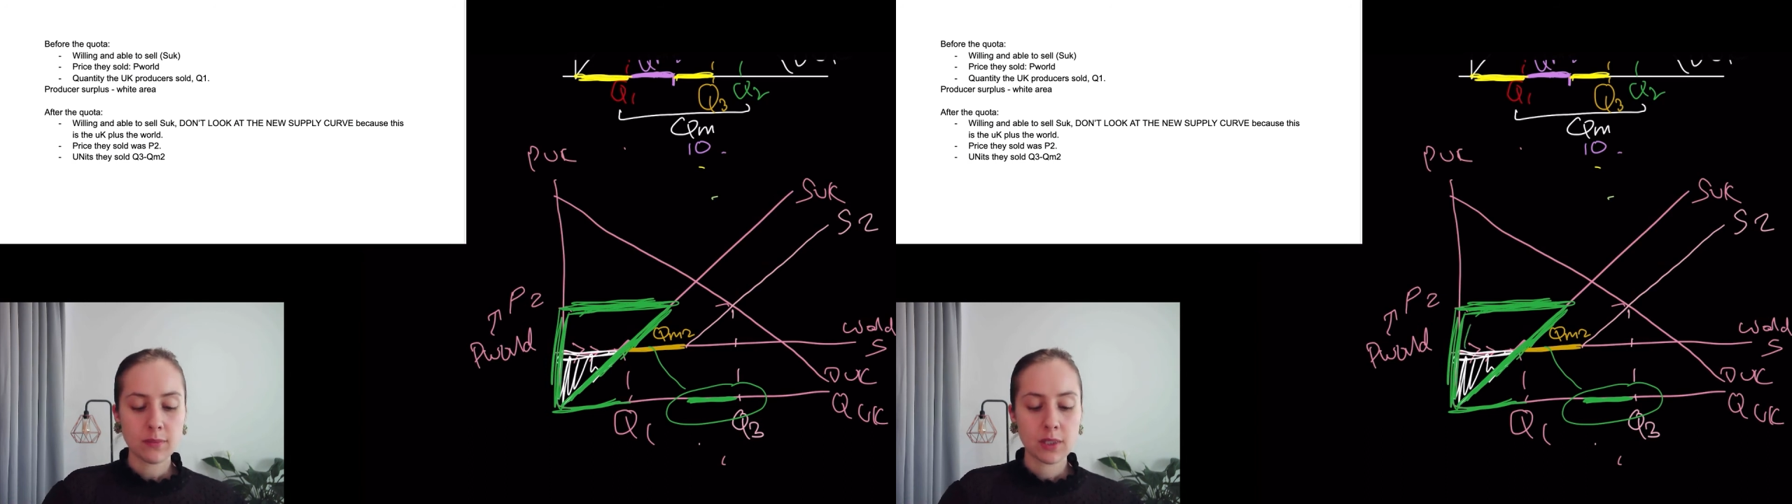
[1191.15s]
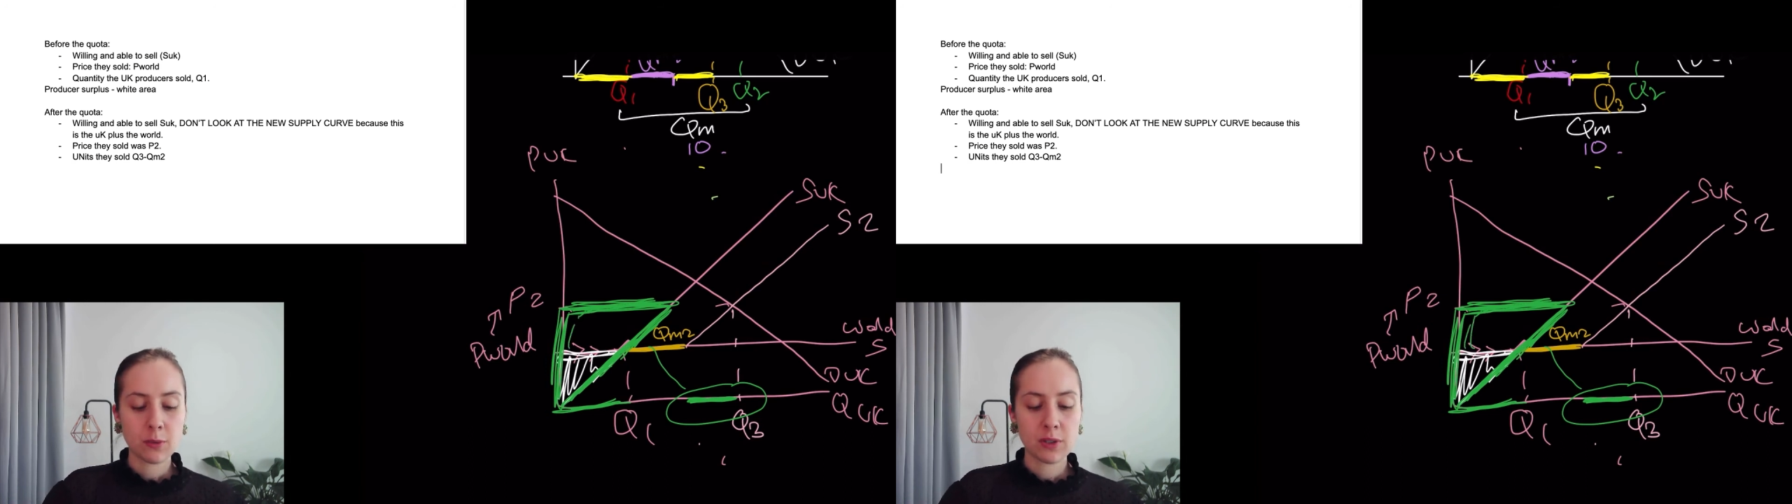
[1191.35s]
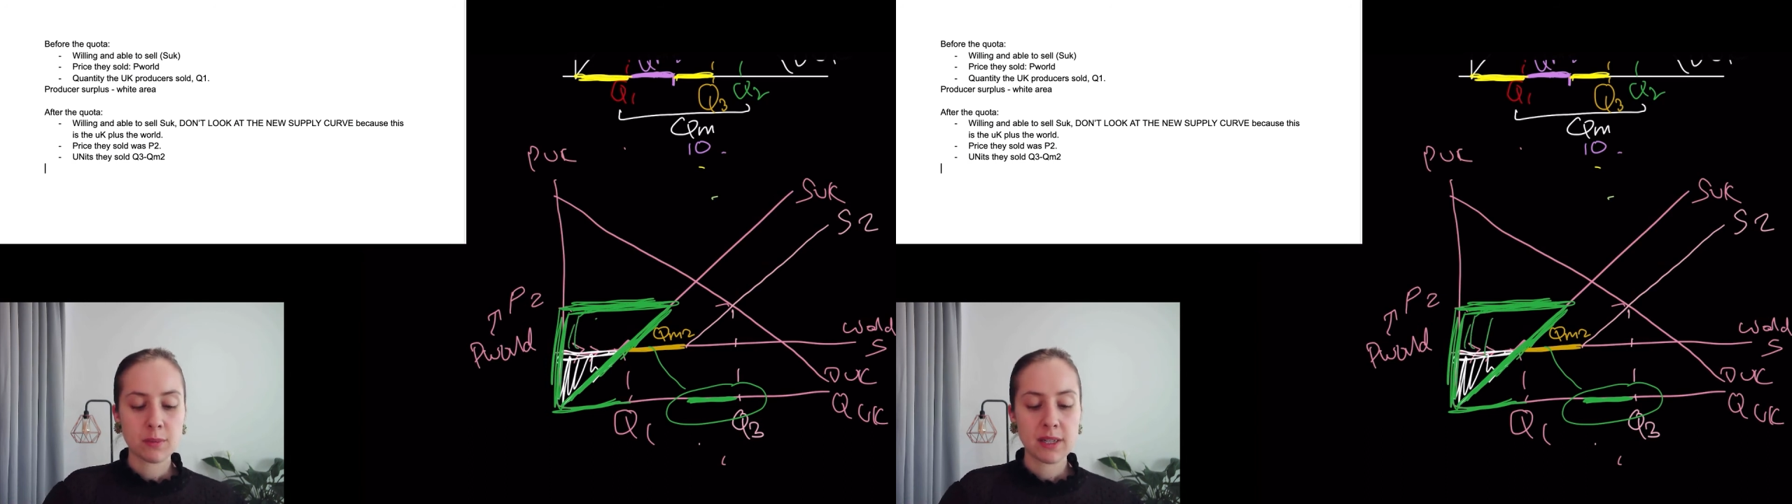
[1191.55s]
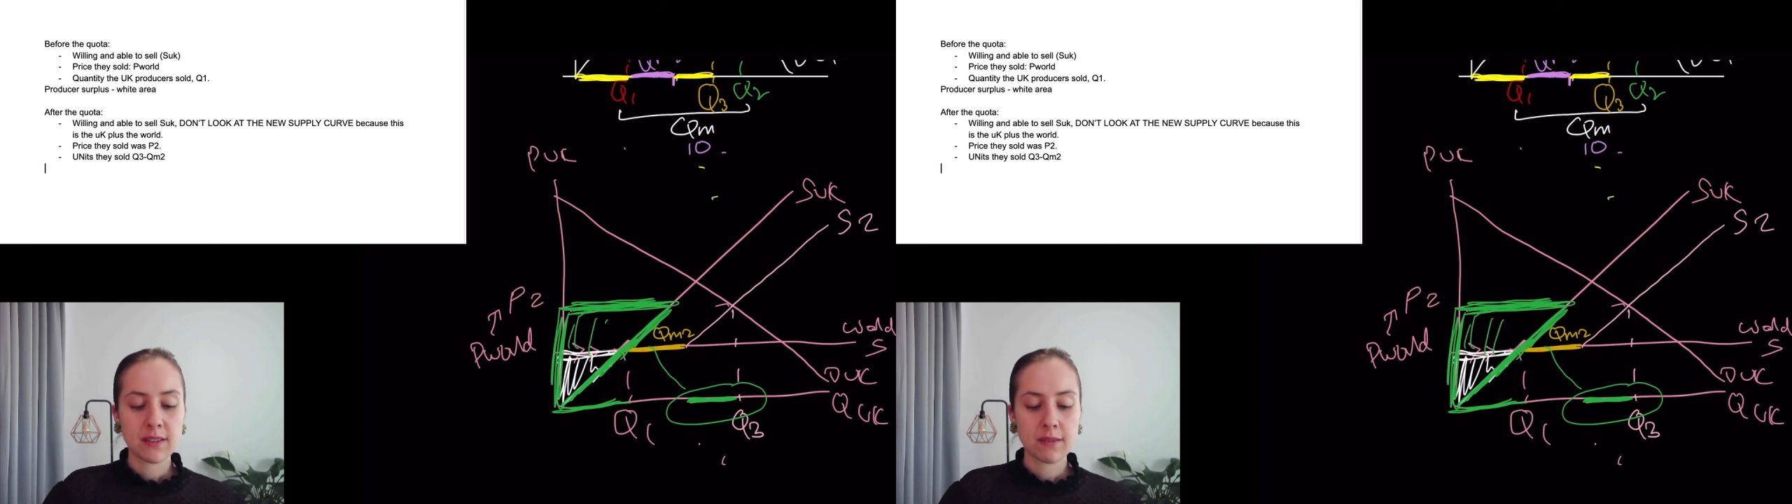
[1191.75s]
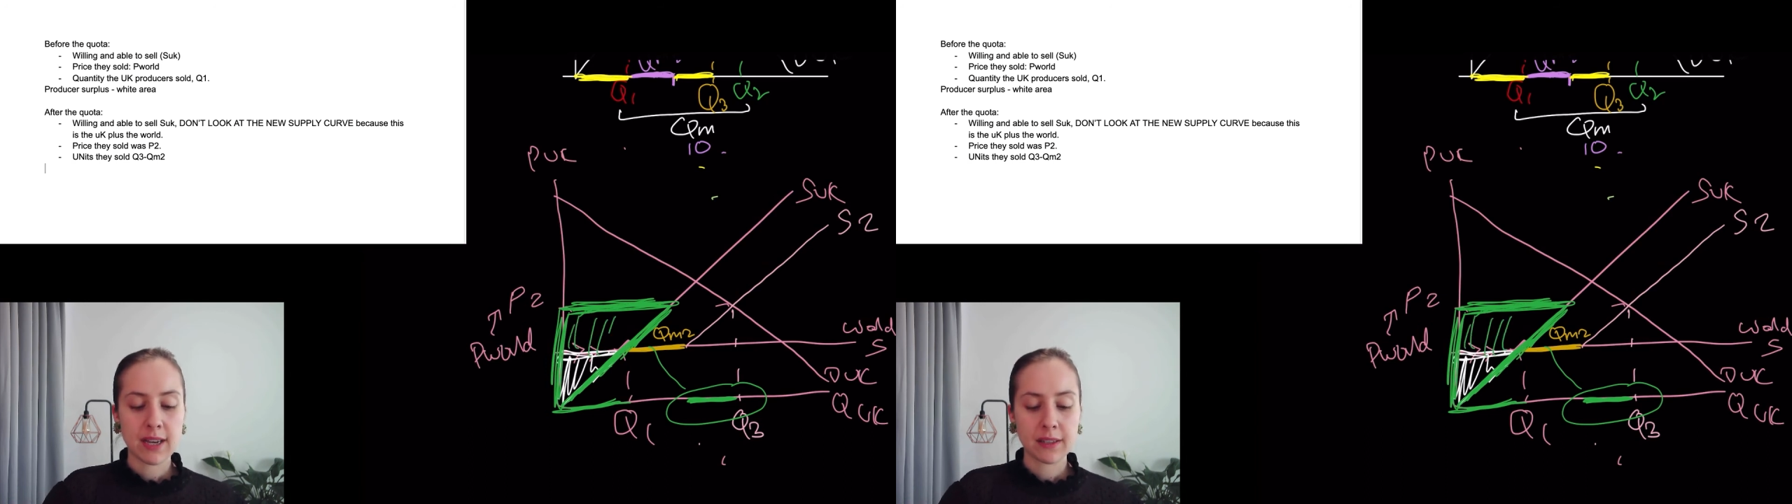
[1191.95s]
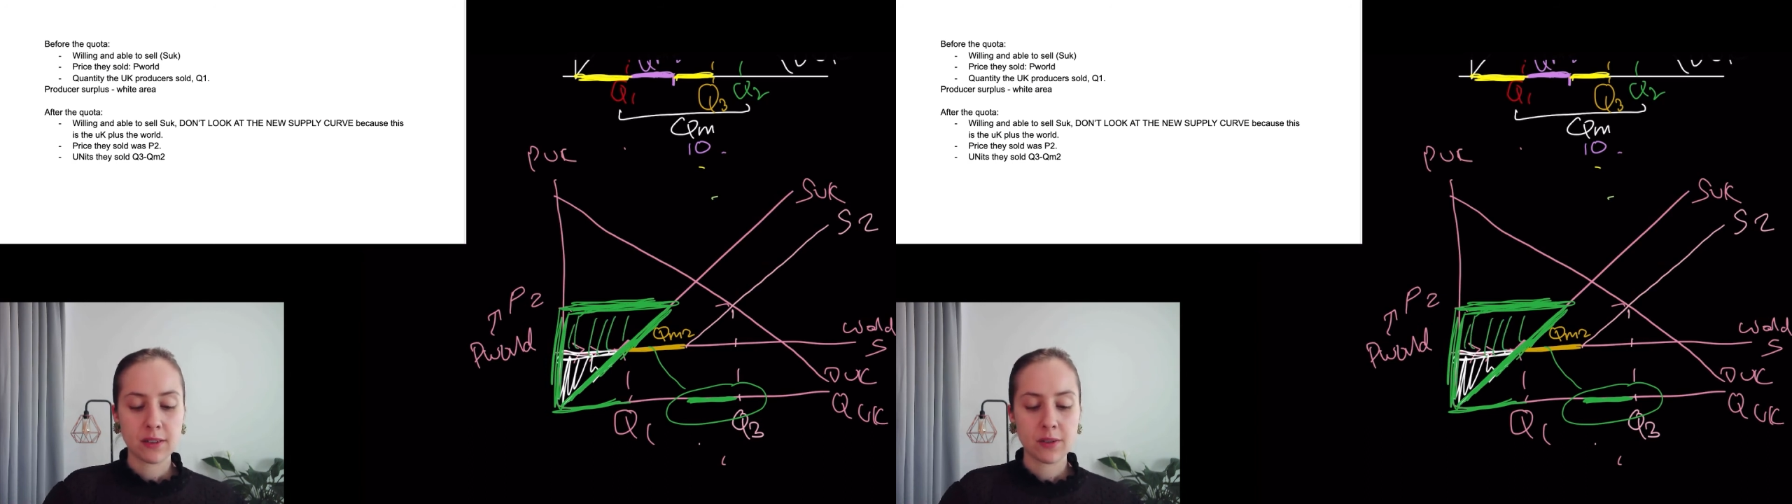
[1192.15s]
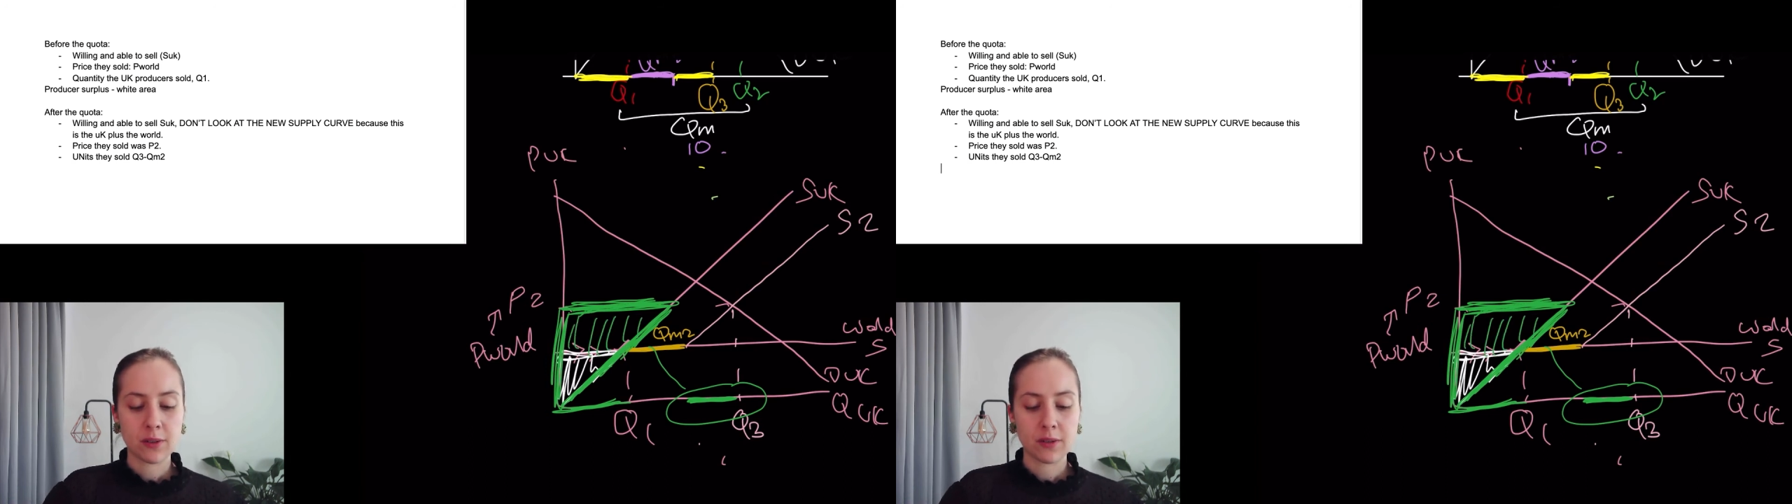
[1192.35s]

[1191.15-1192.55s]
which means they've added on